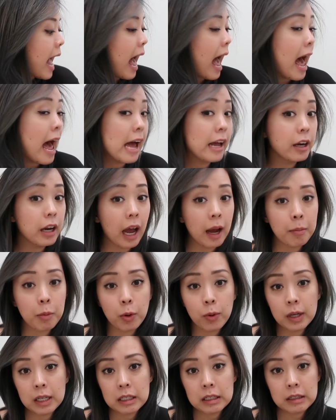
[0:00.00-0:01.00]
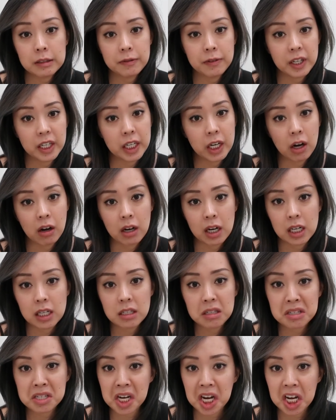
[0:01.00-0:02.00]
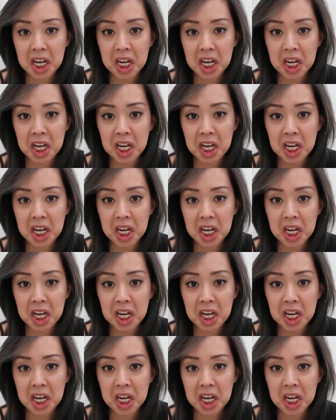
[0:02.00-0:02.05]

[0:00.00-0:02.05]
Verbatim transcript: and I'm always very honest.